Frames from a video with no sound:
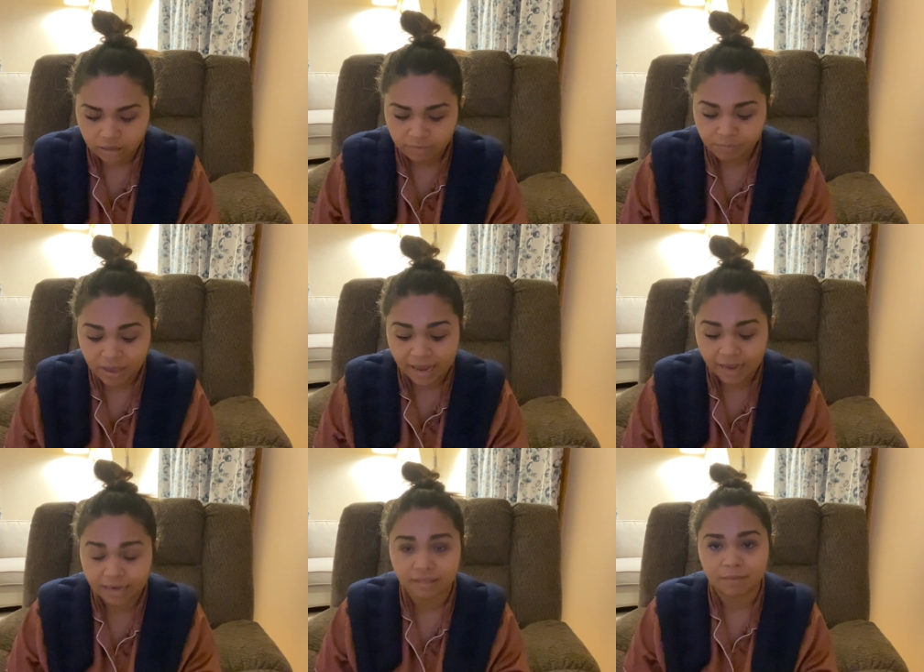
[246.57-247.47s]

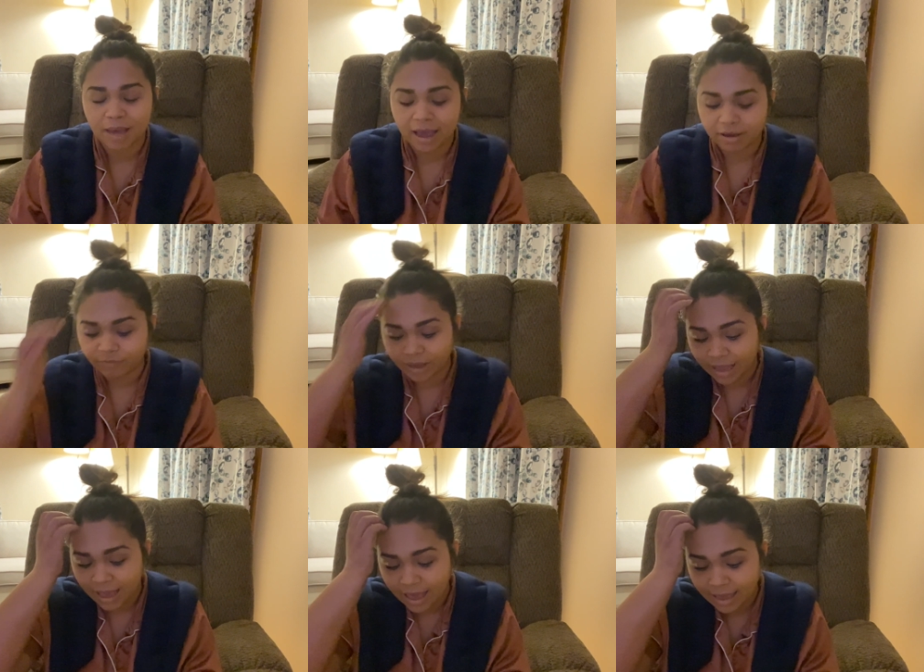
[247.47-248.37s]
pain in the back of my
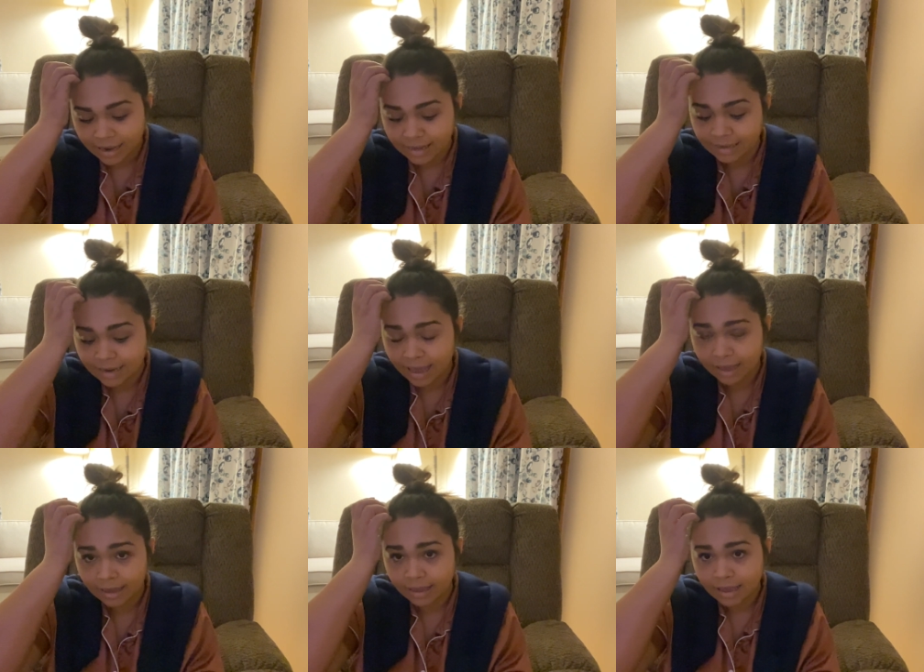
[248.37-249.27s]
head and
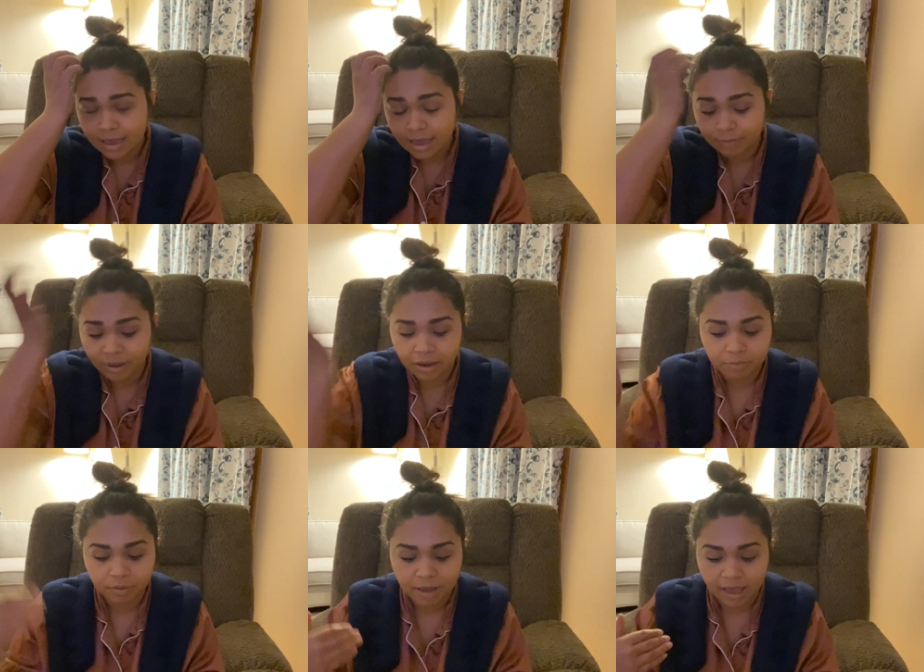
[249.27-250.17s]
neck and my
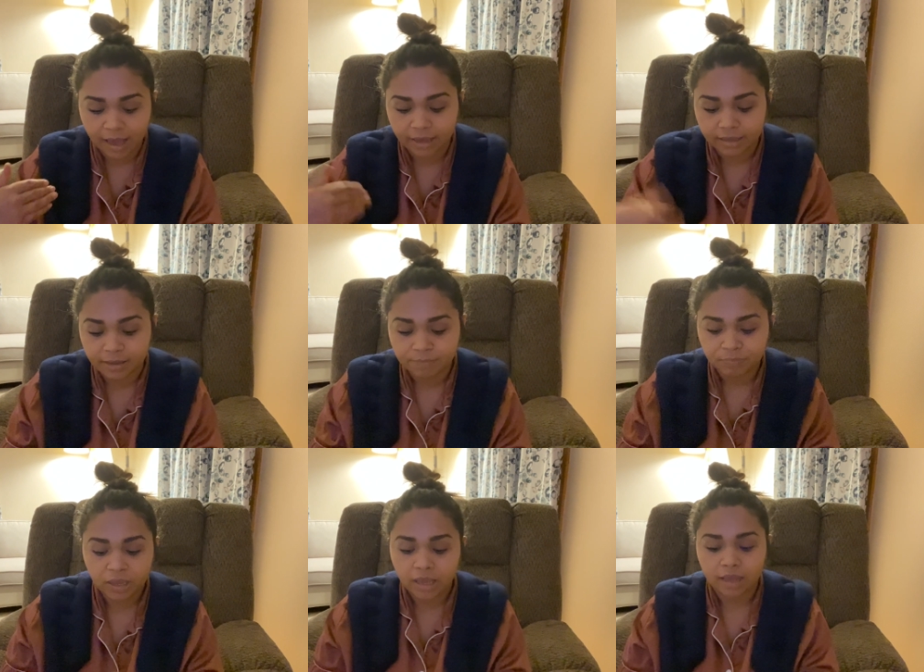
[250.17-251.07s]
upper back,
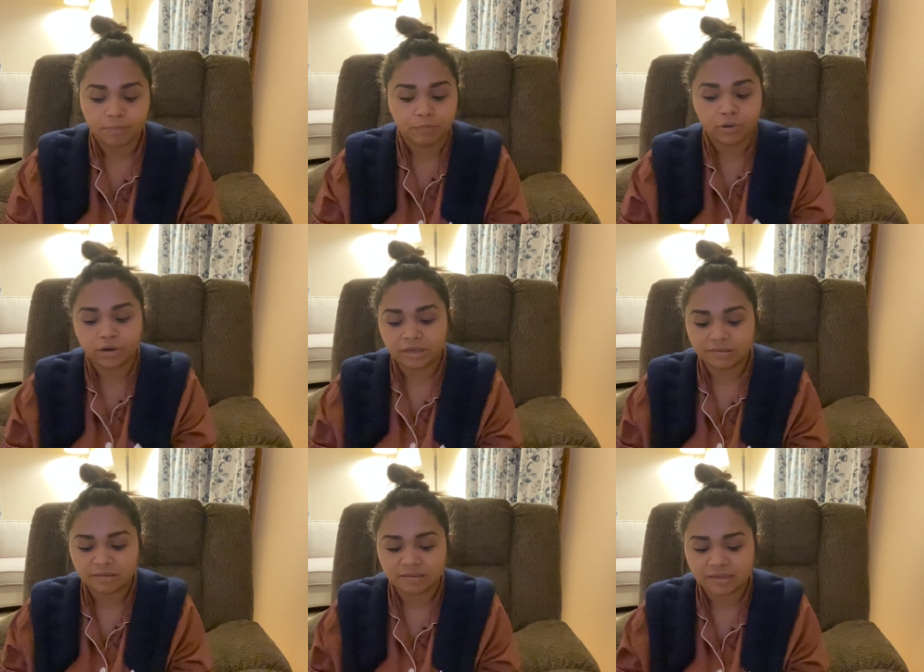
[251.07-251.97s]
and burning
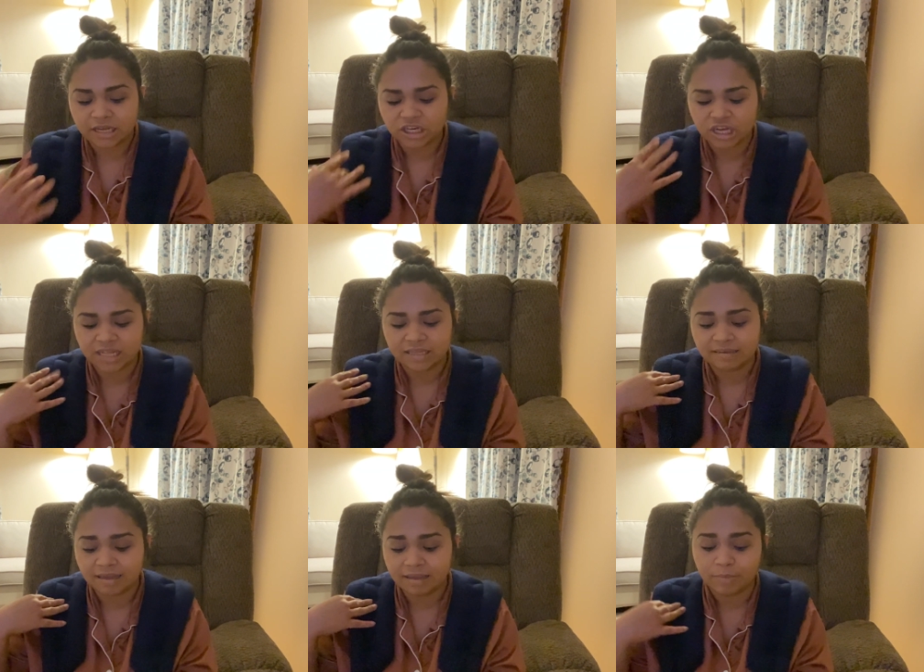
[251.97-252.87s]
sensations
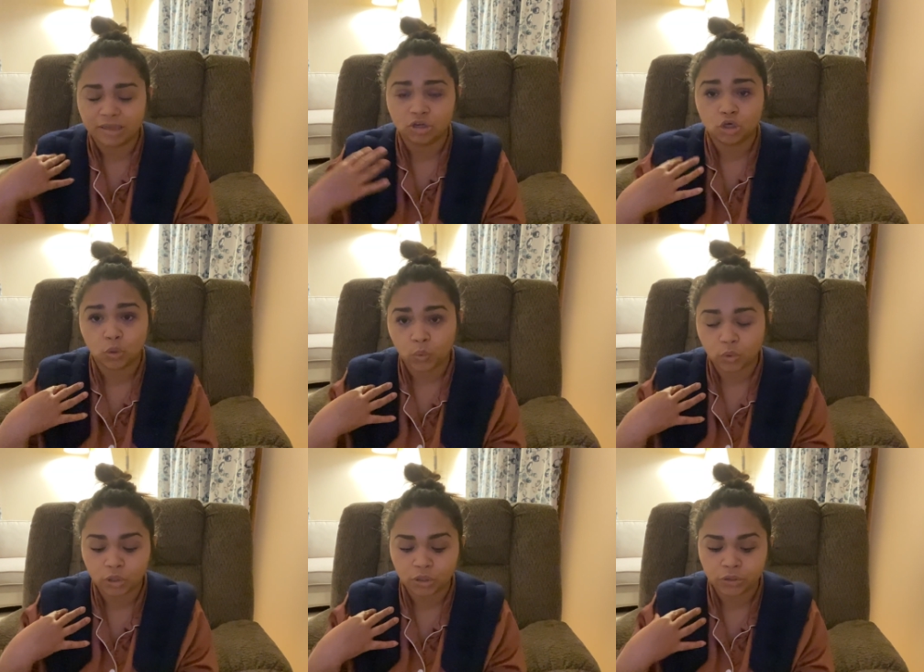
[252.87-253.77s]
like in my
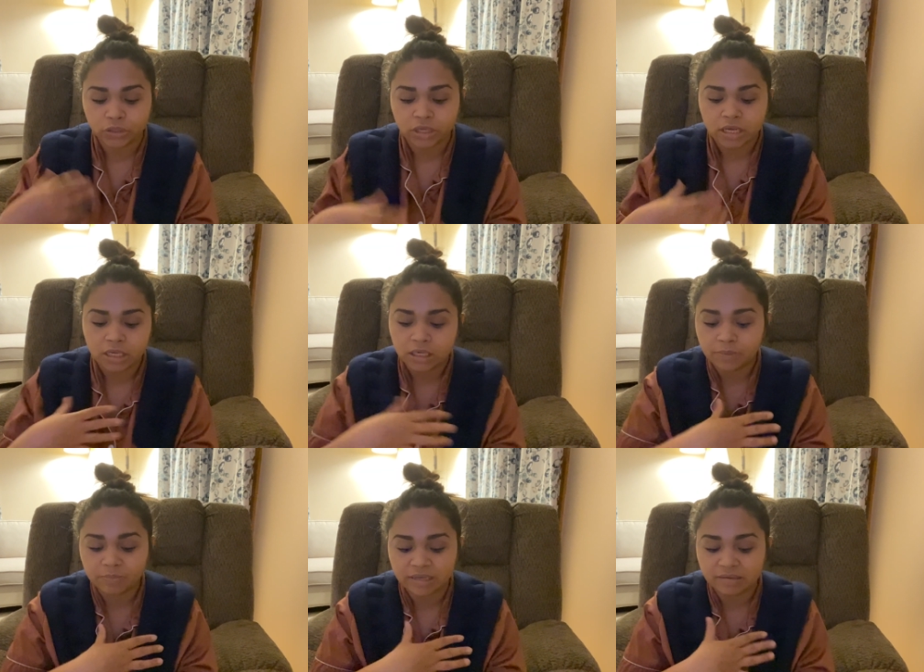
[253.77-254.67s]
shoulders,
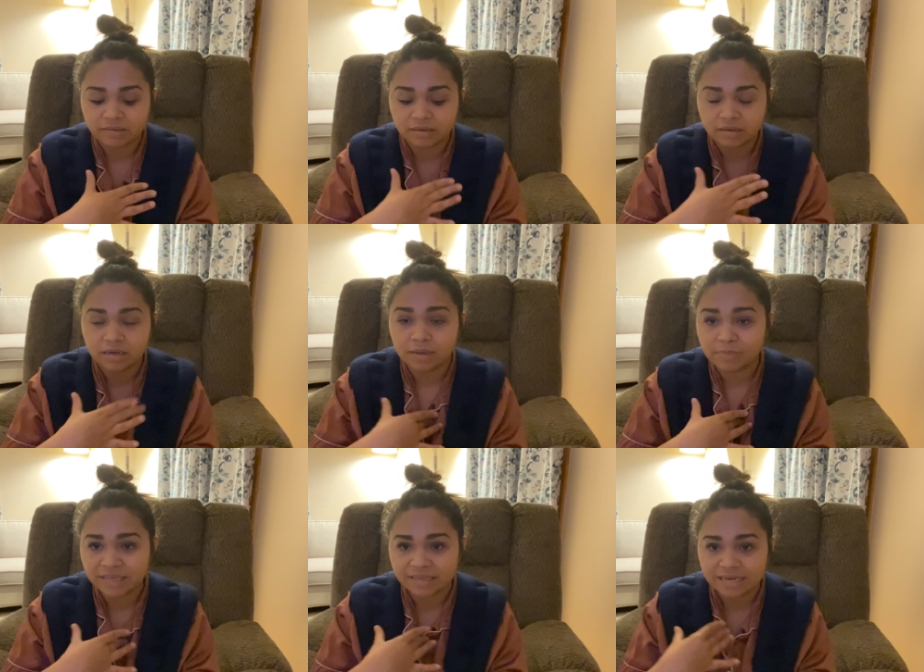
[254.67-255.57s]
numbness
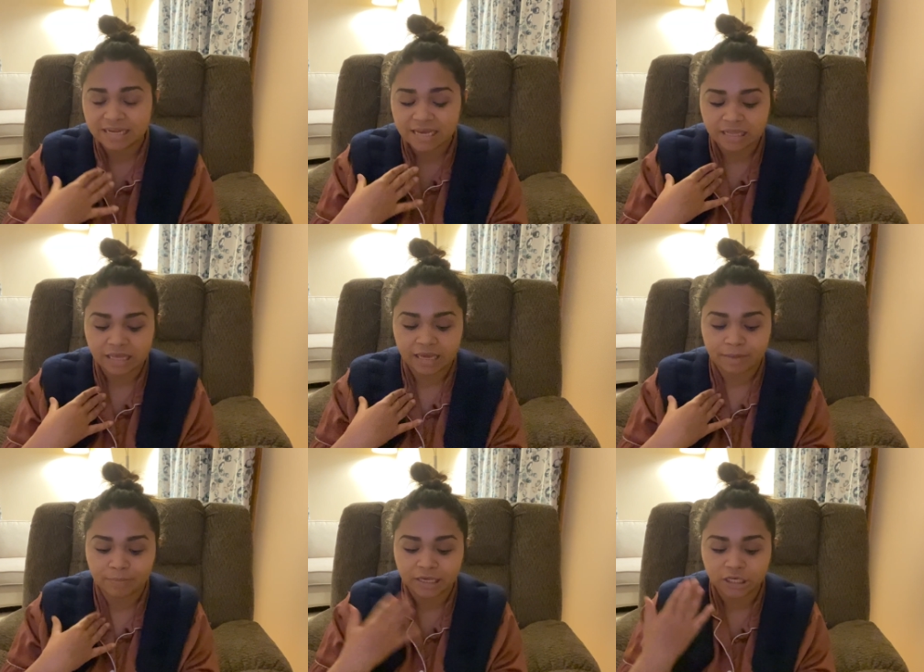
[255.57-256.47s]
and tingling in
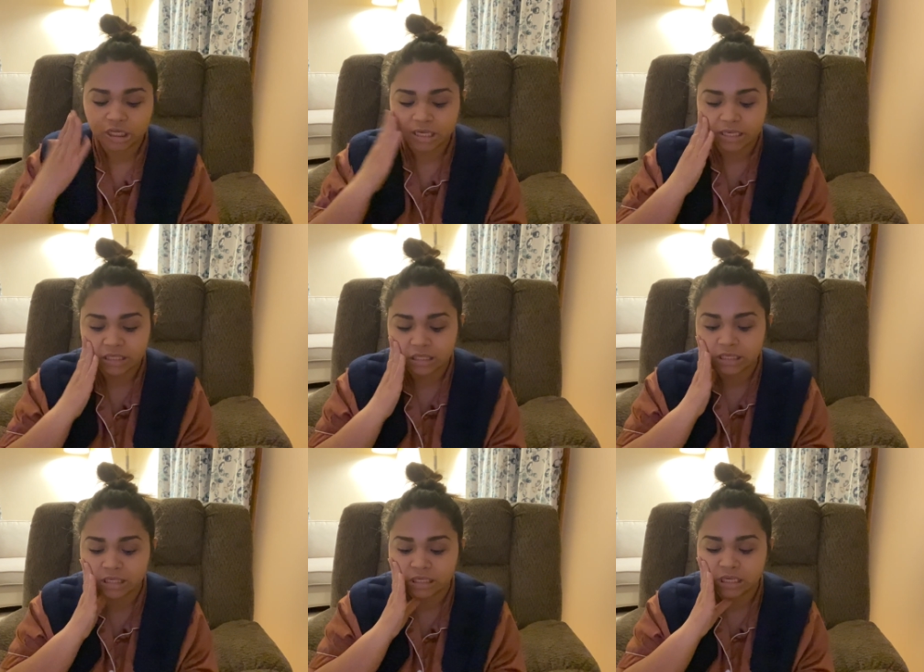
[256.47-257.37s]
my cheeks
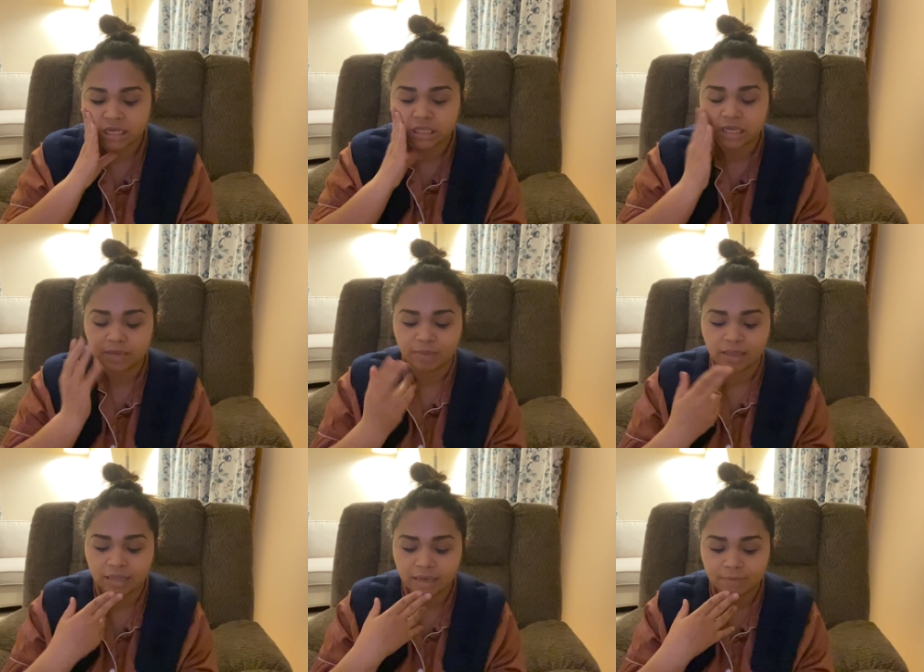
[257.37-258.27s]
and tingling in my
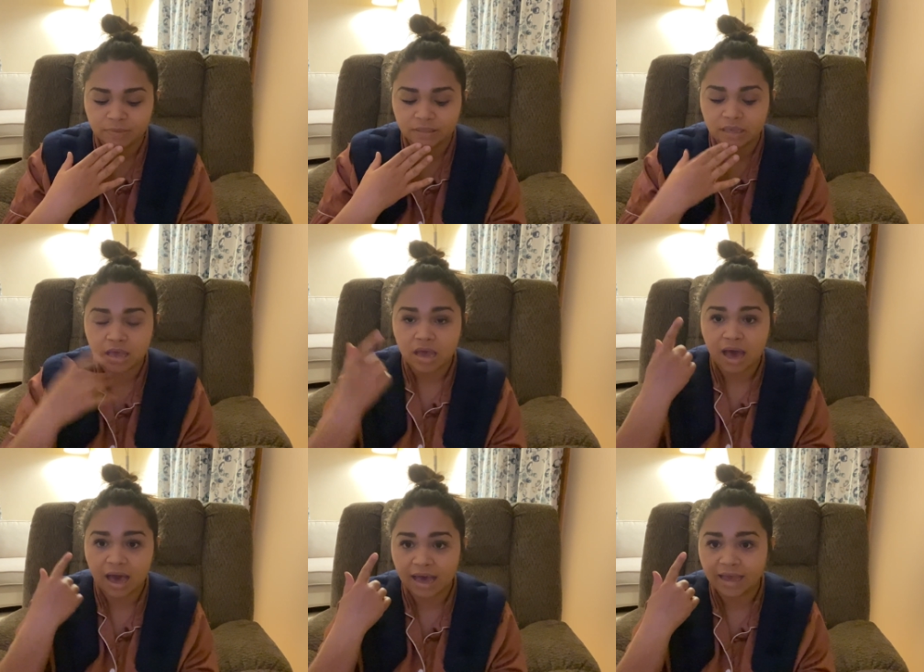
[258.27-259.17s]
lips,
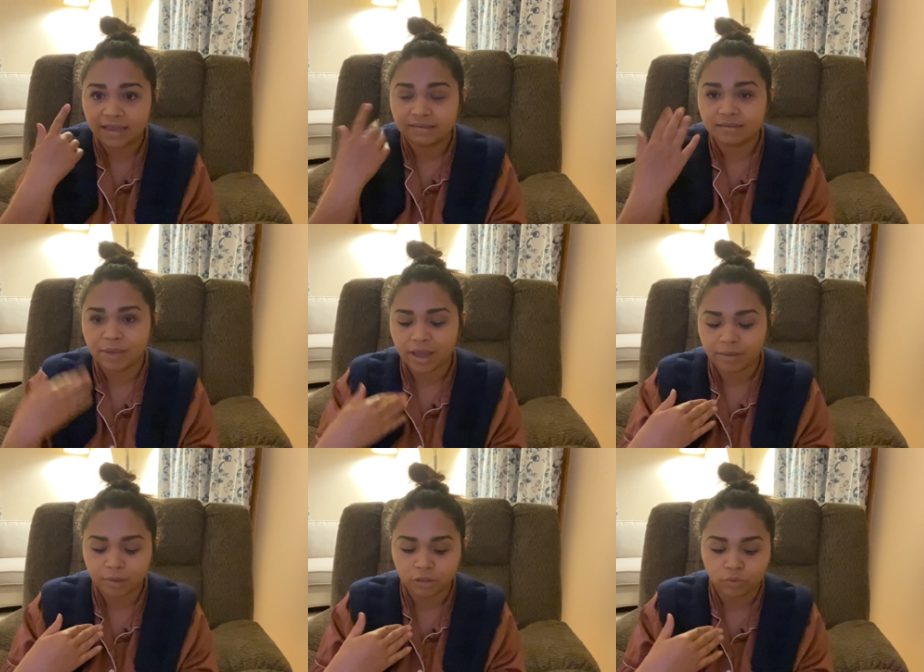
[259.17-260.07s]
eyes, the back of
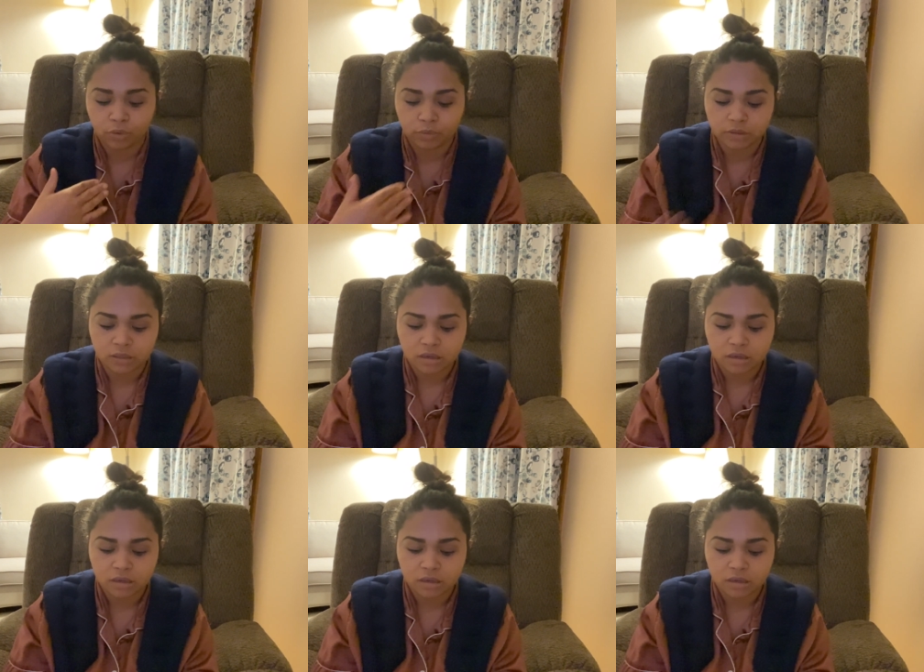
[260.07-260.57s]
my throat,